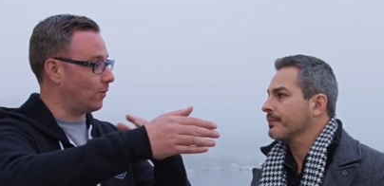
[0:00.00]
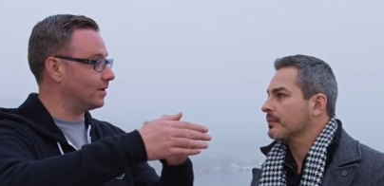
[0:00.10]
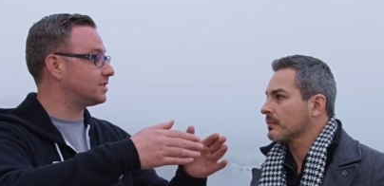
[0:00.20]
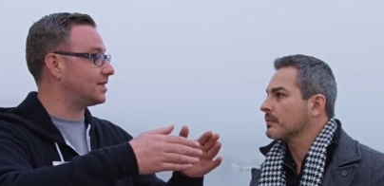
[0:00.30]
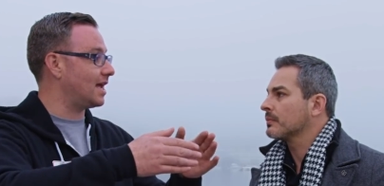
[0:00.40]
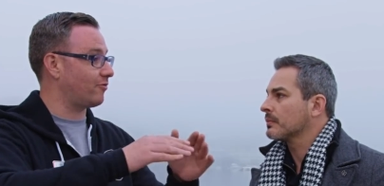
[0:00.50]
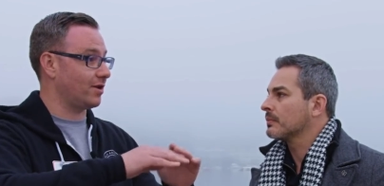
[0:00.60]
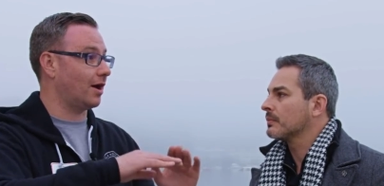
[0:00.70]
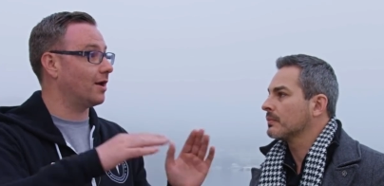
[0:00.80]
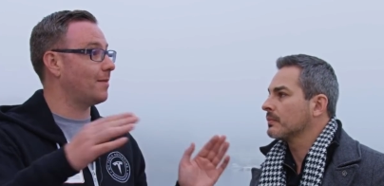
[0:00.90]
Speaker 1: where it's safe,
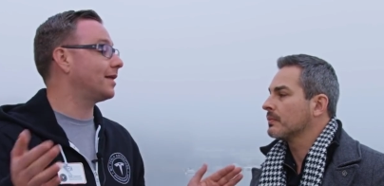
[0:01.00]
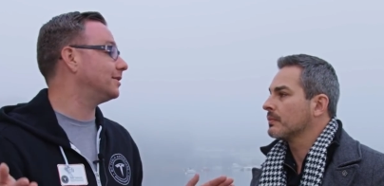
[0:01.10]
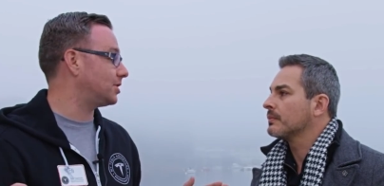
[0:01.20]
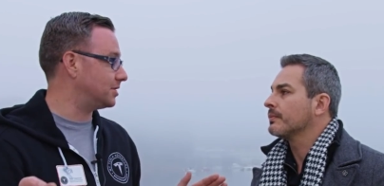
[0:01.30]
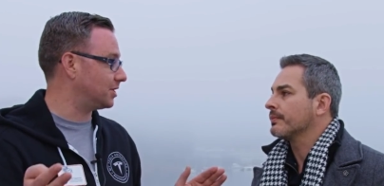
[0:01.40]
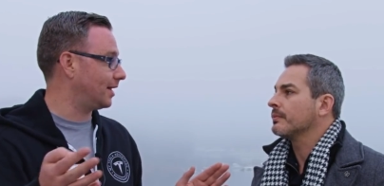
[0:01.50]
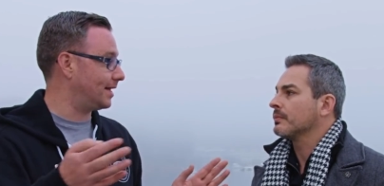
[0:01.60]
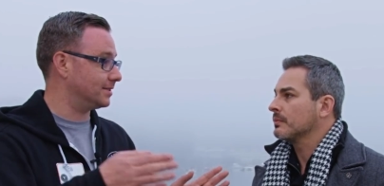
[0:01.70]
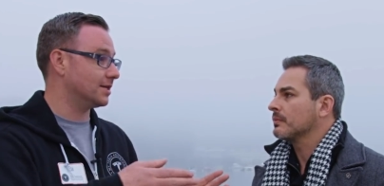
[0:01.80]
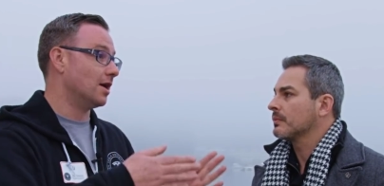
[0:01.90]
and automatically changing
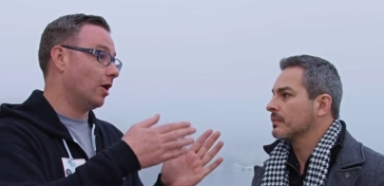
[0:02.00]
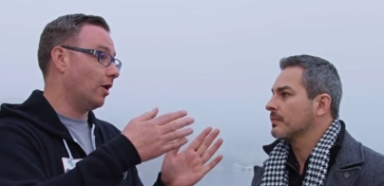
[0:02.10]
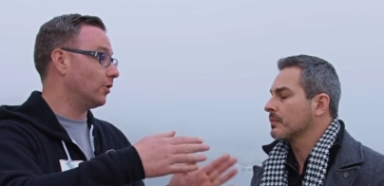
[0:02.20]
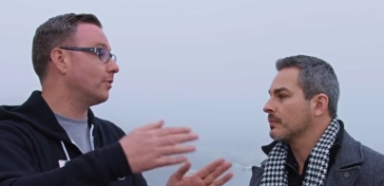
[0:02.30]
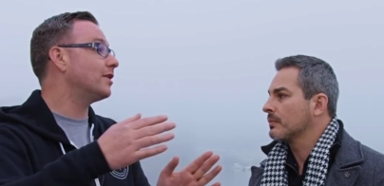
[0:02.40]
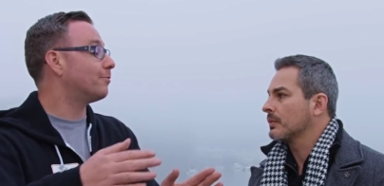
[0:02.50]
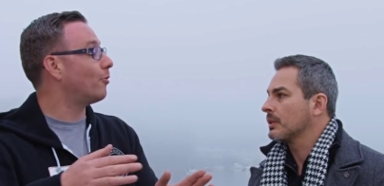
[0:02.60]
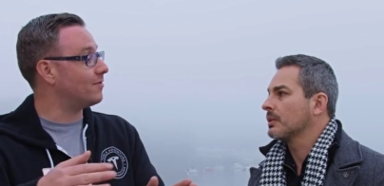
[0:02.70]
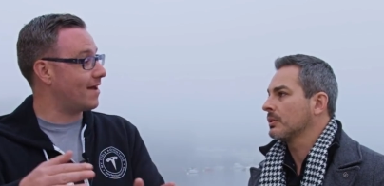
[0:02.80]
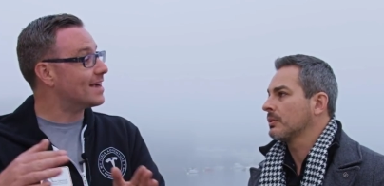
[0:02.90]
lanes, all the way to the
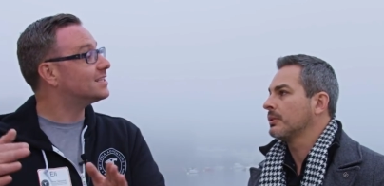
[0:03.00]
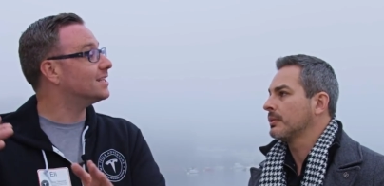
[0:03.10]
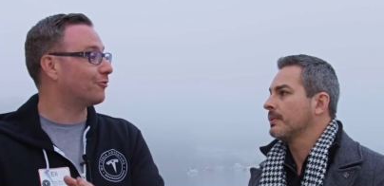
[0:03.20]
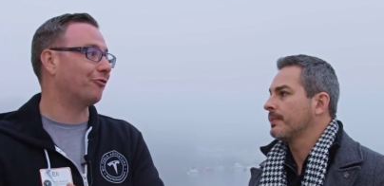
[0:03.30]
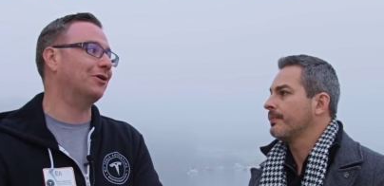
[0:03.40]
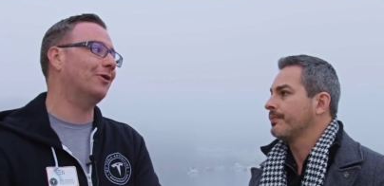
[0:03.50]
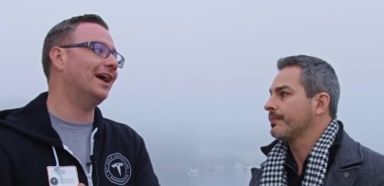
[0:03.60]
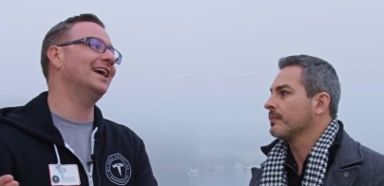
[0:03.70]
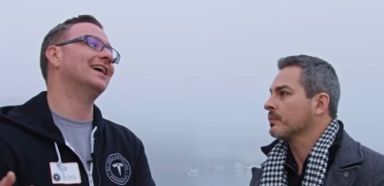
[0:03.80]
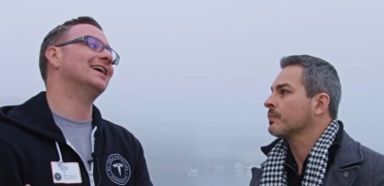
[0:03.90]
point of exiting the
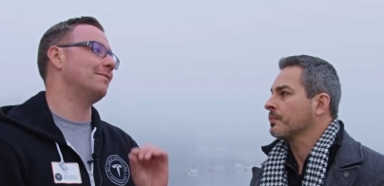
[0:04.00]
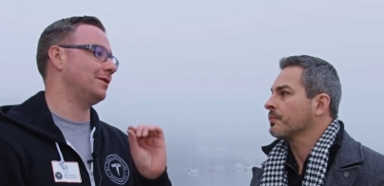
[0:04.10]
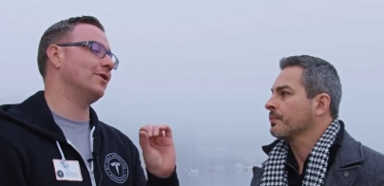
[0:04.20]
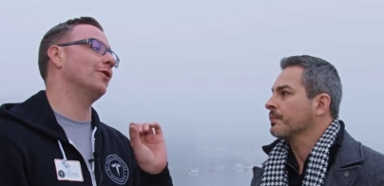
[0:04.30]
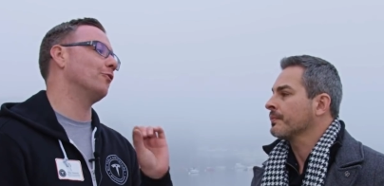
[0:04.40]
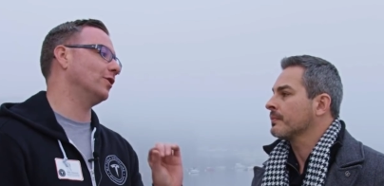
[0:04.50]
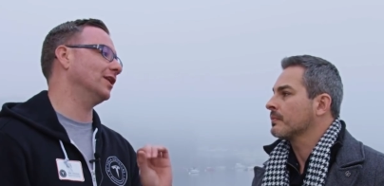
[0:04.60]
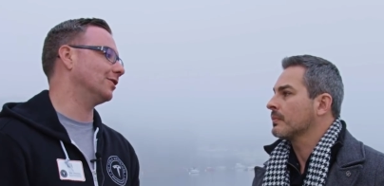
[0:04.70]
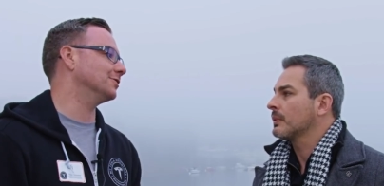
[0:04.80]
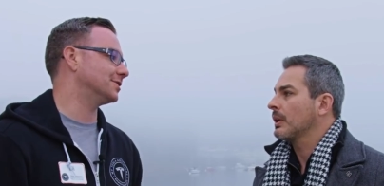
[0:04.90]
freeway. I mean, we are
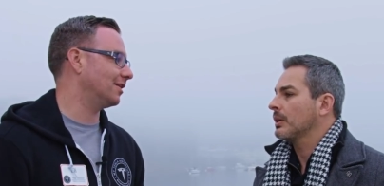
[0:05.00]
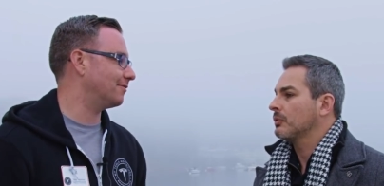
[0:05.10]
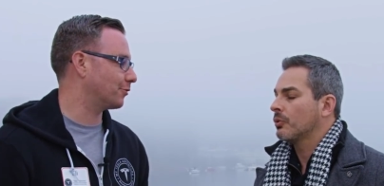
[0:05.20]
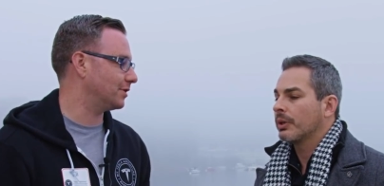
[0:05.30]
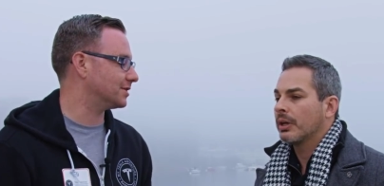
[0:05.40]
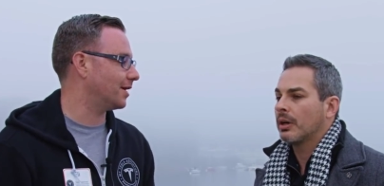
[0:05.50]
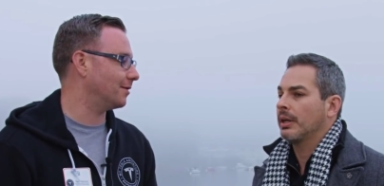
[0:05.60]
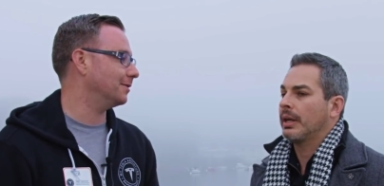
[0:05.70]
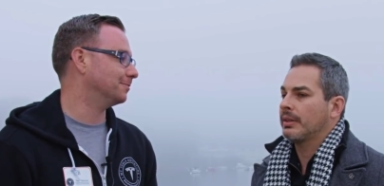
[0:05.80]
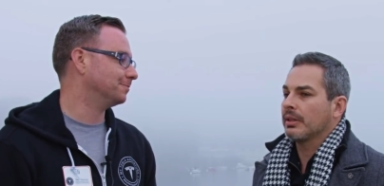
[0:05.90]
really close to level no, three. we
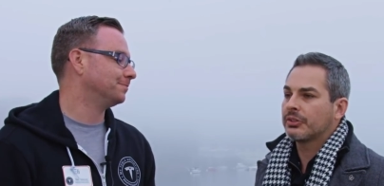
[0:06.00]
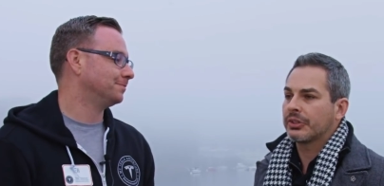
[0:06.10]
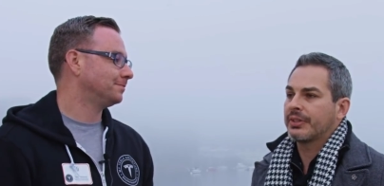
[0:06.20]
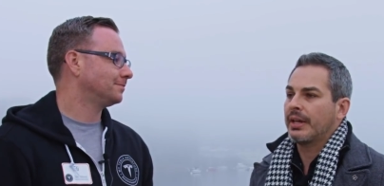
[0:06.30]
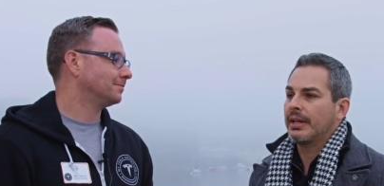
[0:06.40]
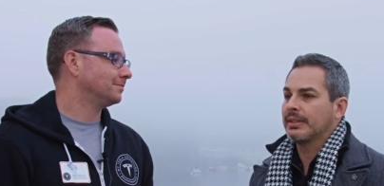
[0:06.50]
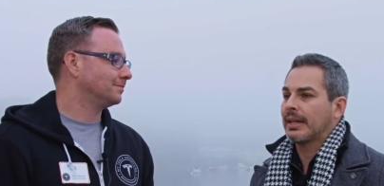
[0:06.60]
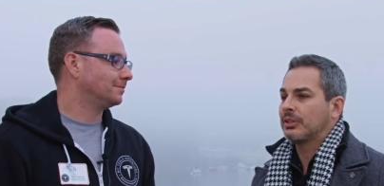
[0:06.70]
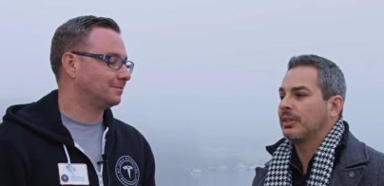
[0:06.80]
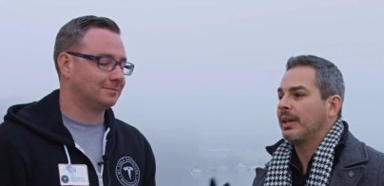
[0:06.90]
are, and
Speaker 2: I think it's exciting. It's,
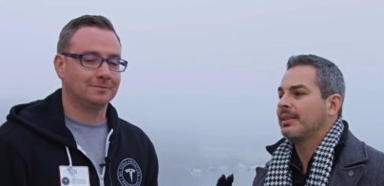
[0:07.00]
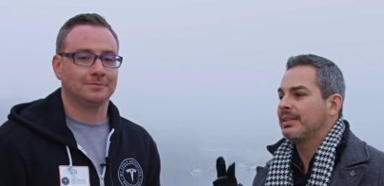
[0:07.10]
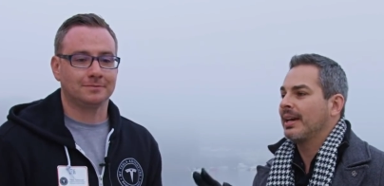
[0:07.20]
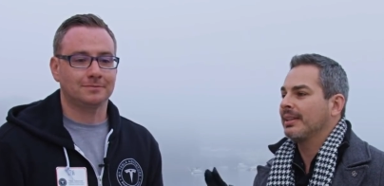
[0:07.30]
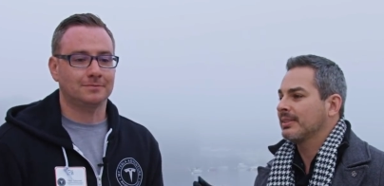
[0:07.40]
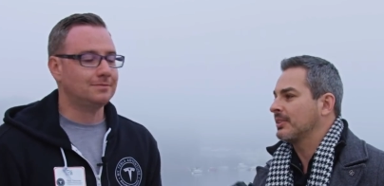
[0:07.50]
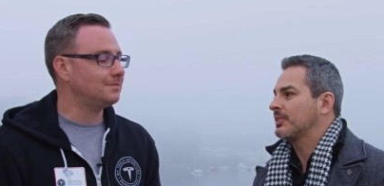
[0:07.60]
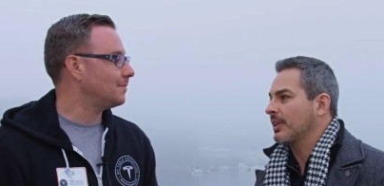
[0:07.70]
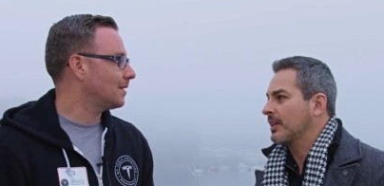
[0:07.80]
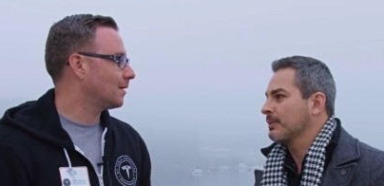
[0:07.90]
it's, and yet, it's the
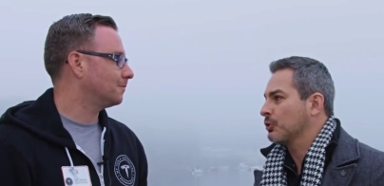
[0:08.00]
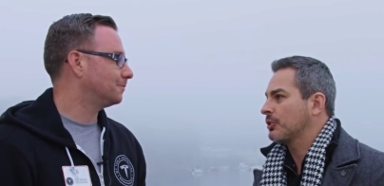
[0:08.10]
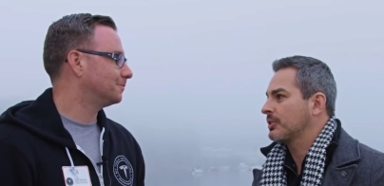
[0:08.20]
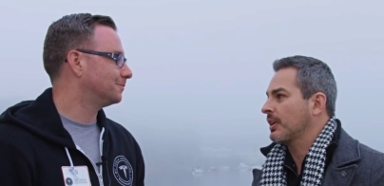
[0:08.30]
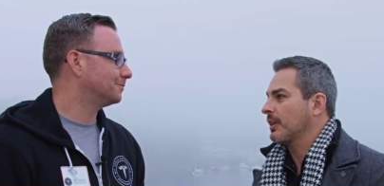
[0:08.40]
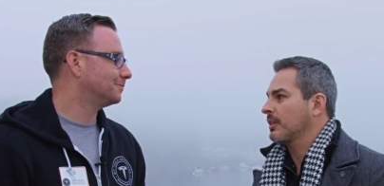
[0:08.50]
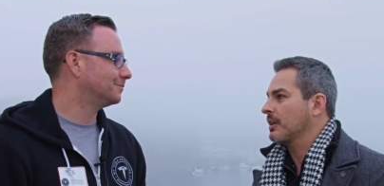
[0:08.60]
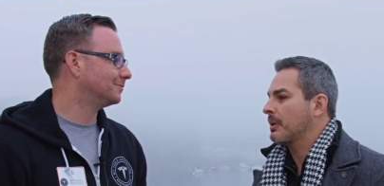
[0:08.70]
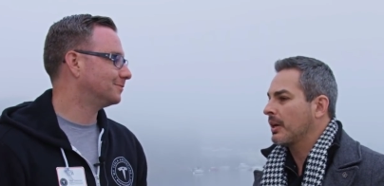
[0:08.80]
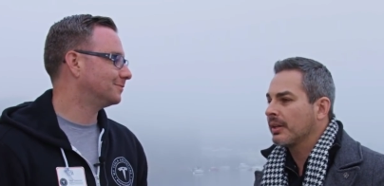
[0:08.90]
second most exciting
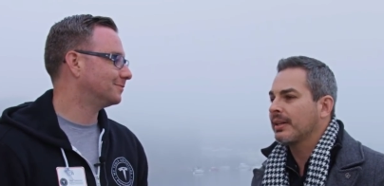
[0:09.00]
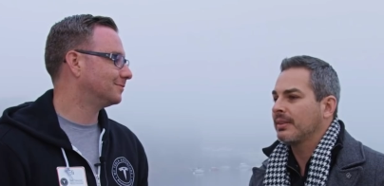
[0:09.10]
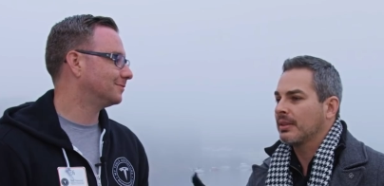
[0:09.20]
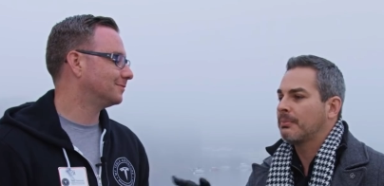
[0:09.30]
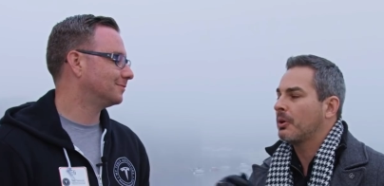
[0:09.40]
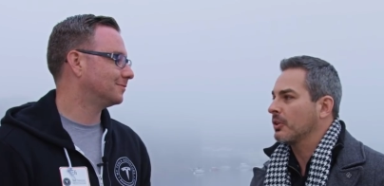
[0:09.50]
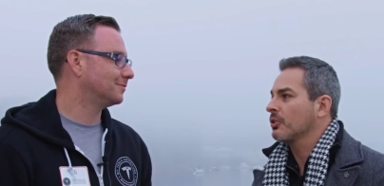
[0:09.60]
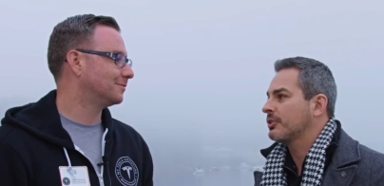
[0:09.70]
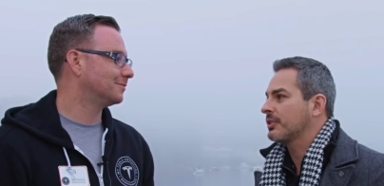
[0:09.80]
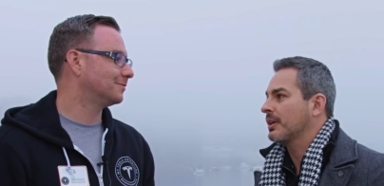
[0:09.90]
thing about it. I think the
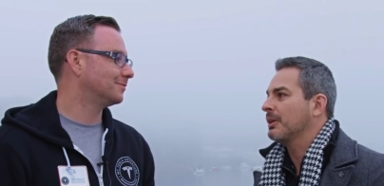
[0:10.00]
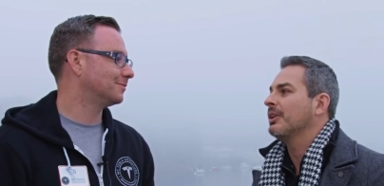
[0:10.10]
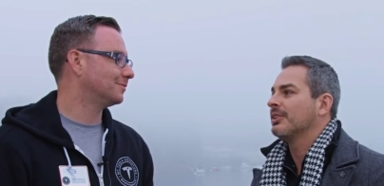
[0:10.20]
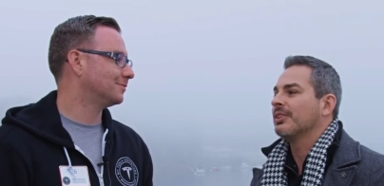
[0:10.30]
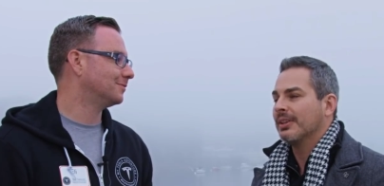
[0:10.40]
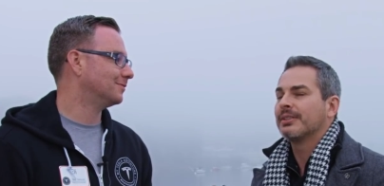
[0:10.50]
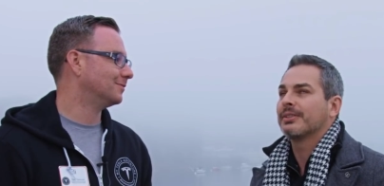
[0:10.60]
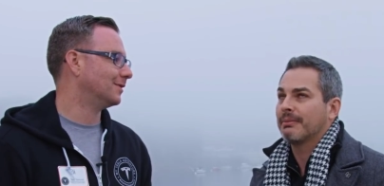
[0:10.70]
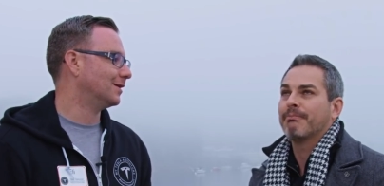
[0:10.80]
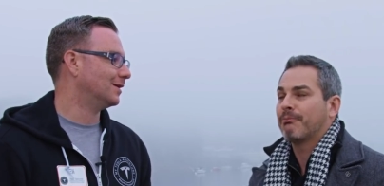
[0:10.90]
parking lot summon is,
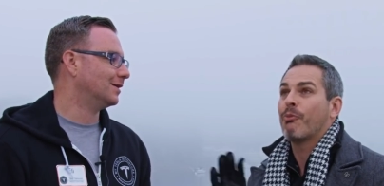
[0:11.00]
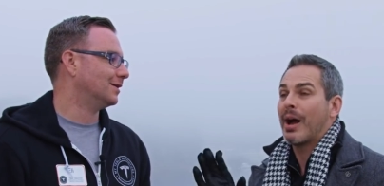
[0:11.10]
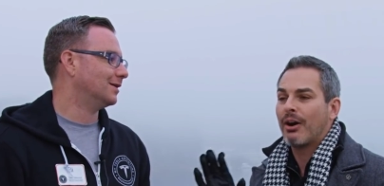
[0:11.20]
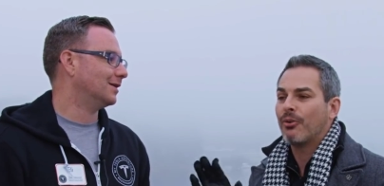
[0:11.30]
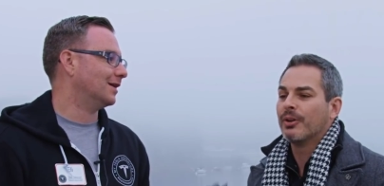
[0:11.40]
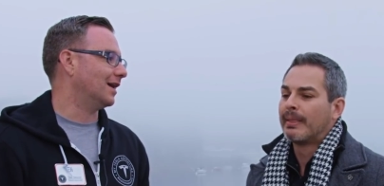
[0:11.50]
is wow.